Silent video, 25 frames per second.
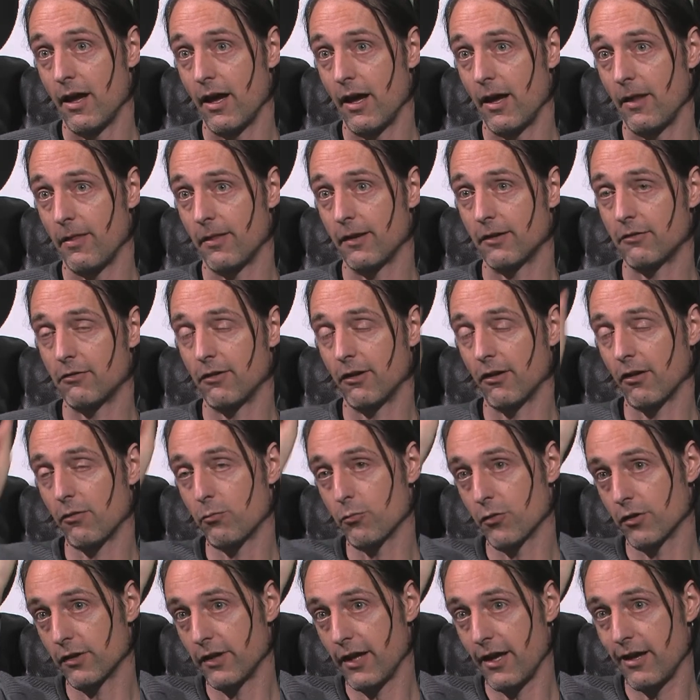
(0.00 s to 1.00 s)
and the
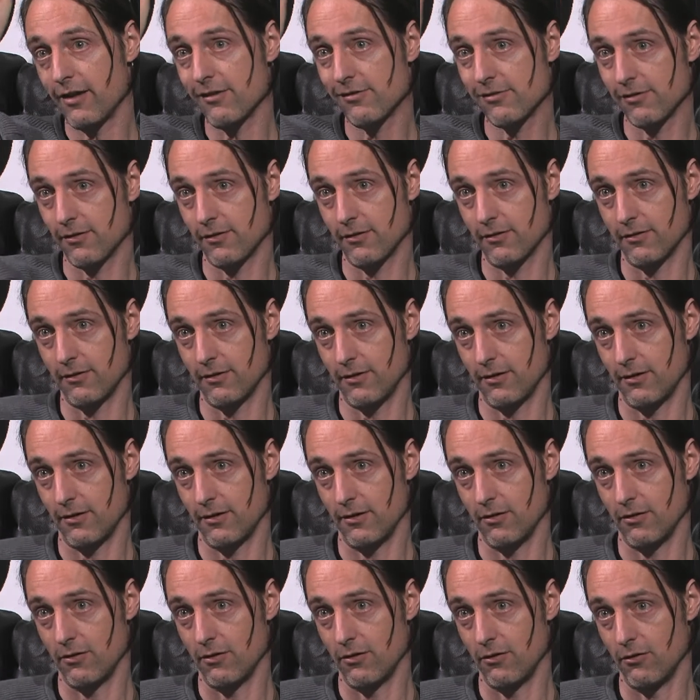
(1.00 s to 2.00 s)
transmutation
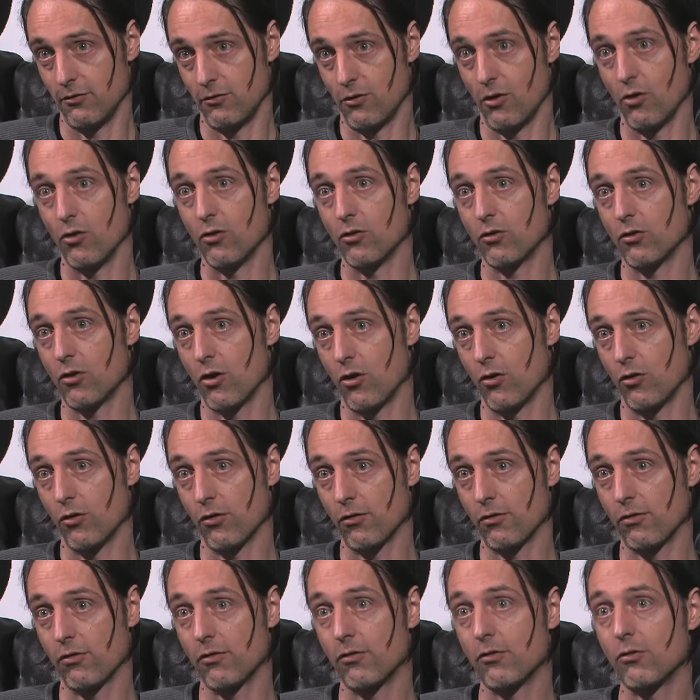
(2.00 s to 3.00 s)
row
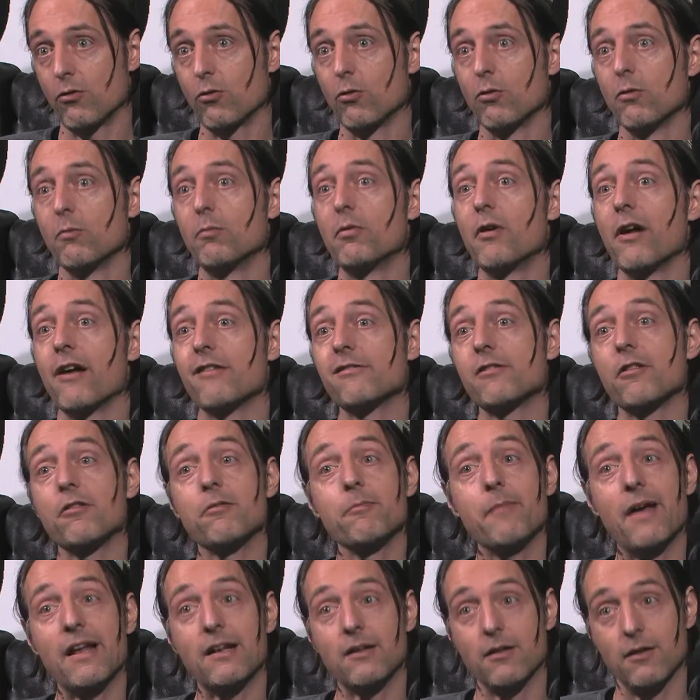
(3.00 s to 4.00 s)
goes to
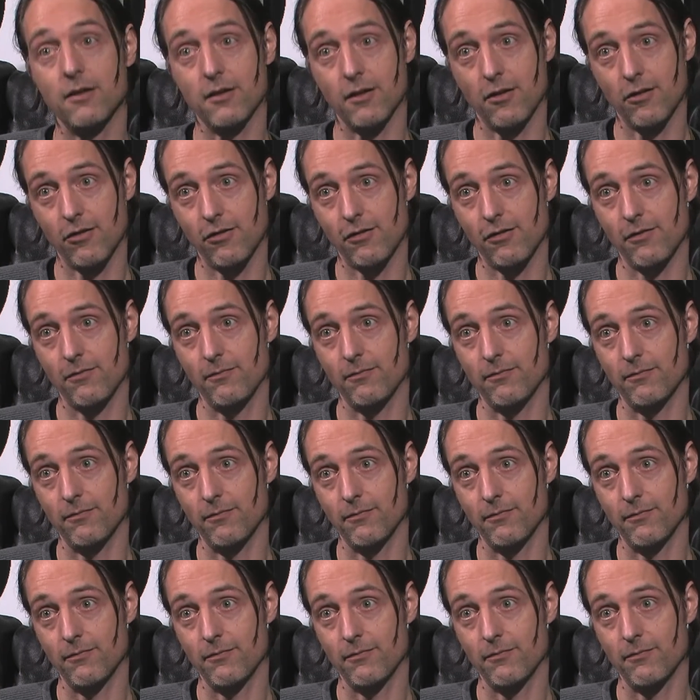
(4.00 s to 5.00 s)
precious metals.
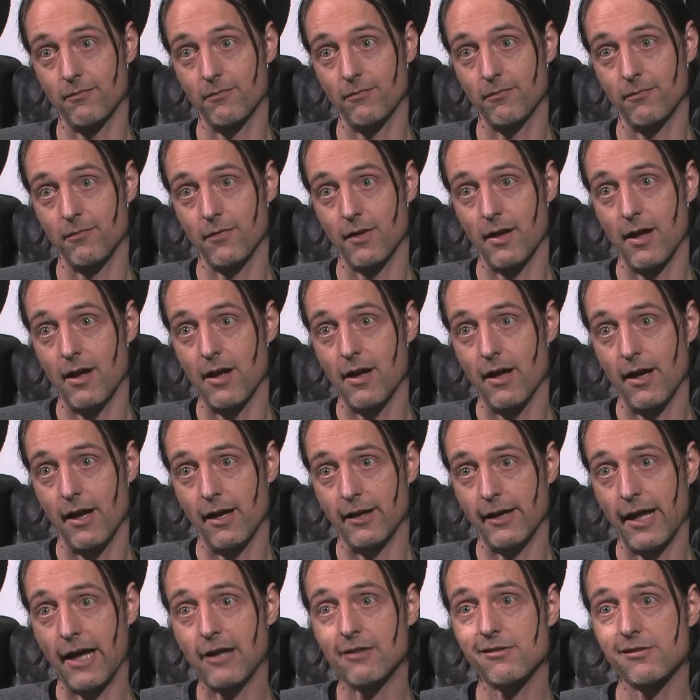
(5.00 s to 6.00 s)

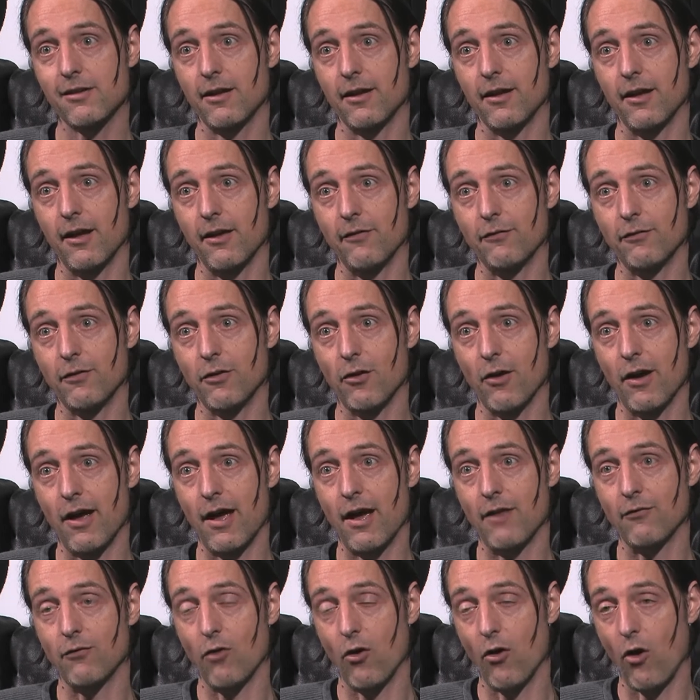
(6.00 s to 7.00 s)
And actually, if you
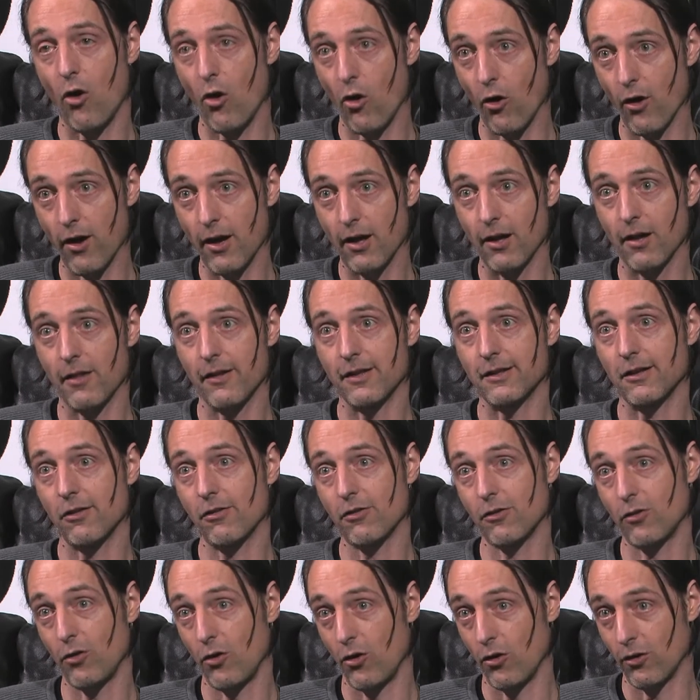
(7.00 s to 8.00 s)
have oil that
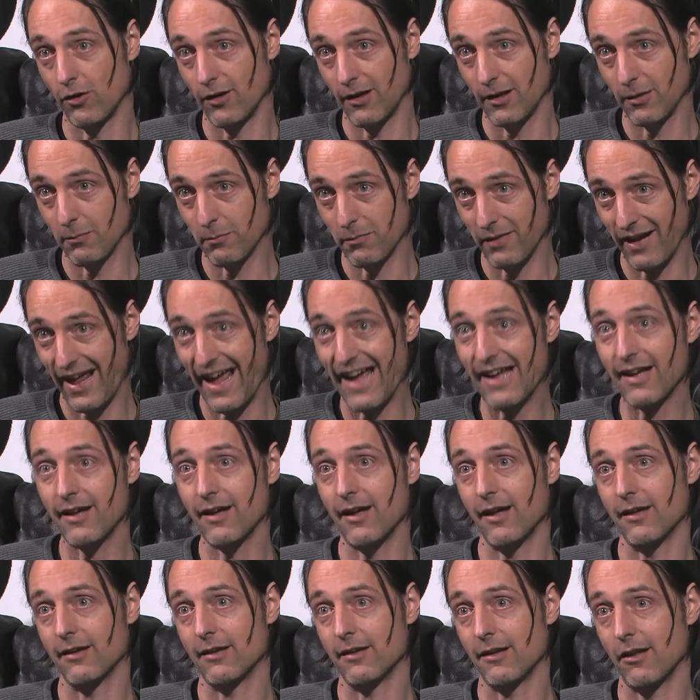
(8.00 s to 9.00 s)
is turning black
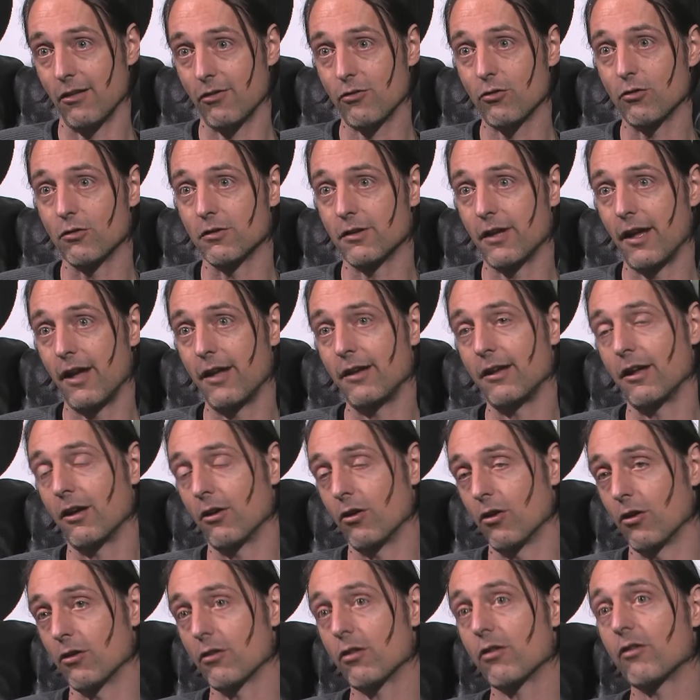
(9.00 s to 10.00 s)
and is containing
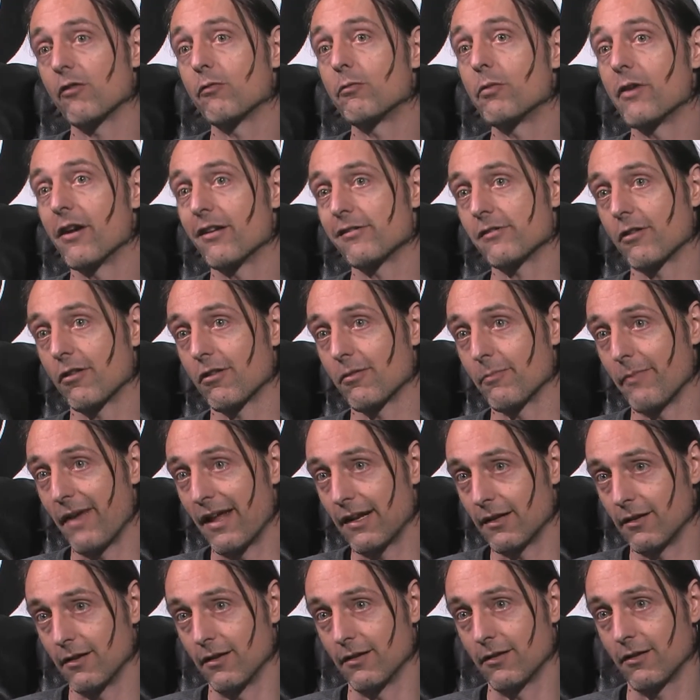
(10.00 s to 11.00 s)
lots of precious
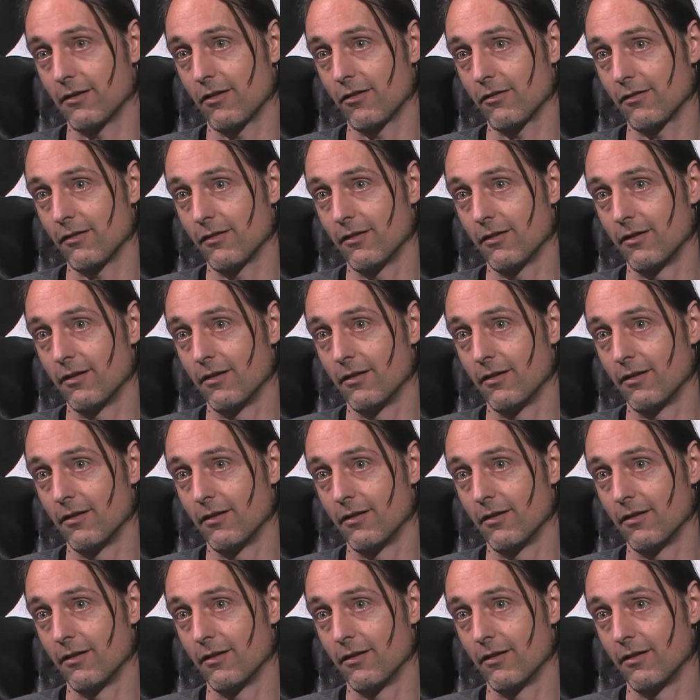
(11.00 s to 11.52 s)
metals,